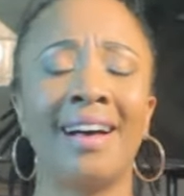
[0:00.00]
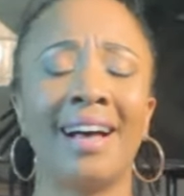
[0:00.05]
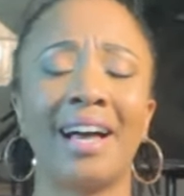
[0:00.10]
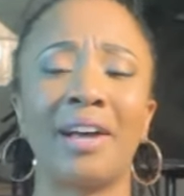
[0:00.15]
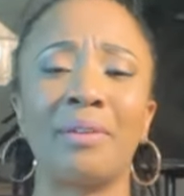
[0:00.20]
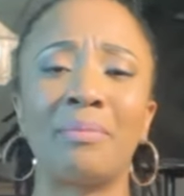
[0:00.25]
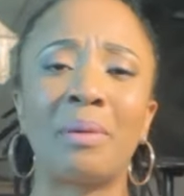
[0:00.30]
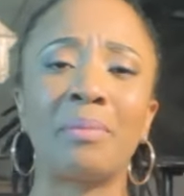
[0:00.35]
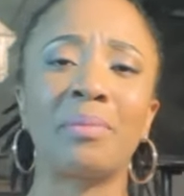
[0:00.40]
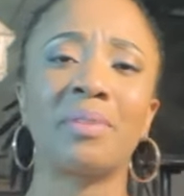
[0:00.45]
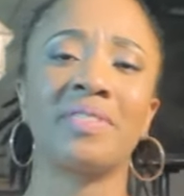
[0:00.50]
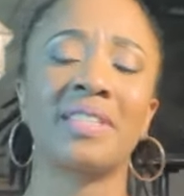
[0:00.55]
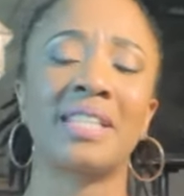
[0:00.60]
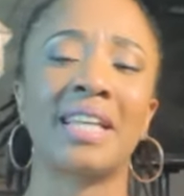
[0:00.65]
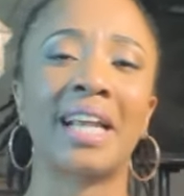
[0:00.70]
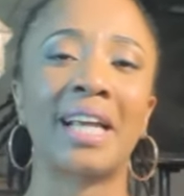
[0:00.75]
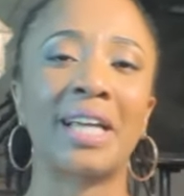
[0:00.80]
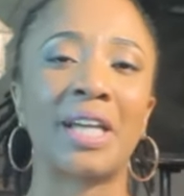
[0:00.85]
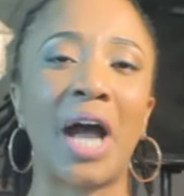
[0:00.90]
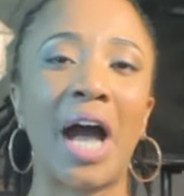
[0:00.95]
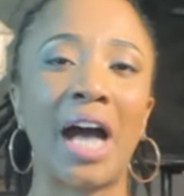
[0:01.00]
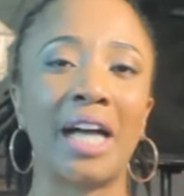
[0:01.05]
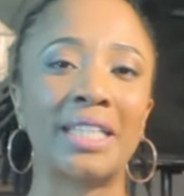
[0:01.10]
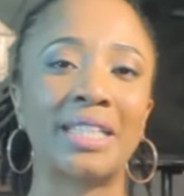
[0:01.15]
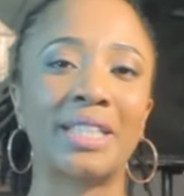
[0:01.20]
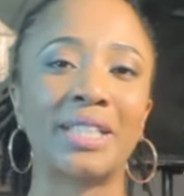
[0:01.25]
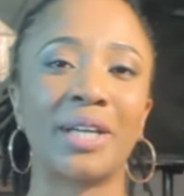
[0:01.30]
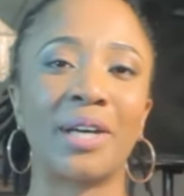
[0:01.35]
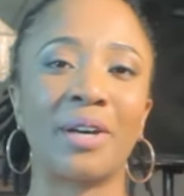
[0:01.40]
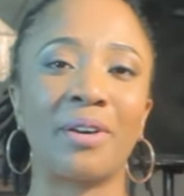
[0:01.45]
I remember visiting an
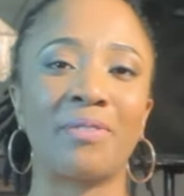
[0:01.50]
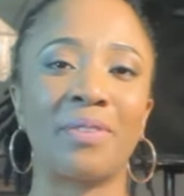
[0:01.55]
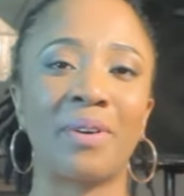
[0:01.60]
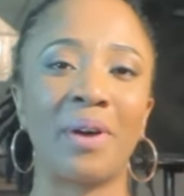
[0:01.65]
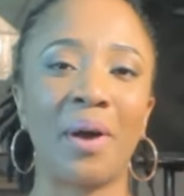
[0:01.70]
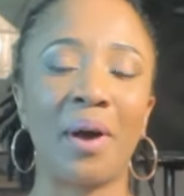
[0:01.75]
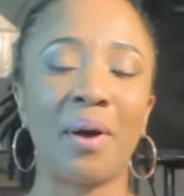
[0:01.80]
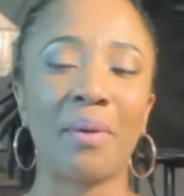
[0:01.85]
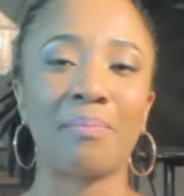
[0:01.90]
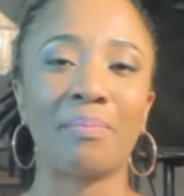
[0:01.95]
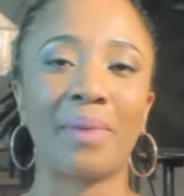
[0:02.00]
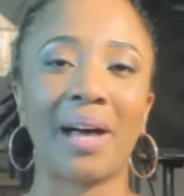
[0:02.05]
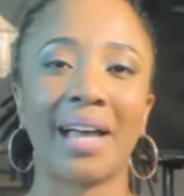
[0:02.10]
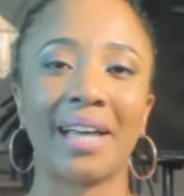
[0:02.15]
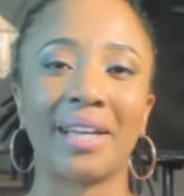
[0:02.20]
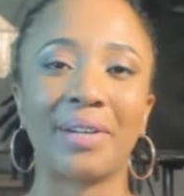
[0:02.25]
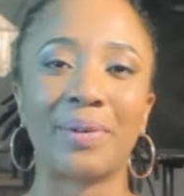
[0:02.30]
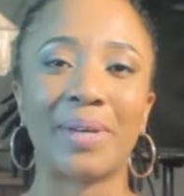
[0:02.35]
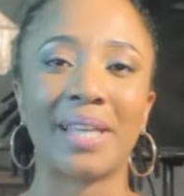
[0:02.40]
aunt of mine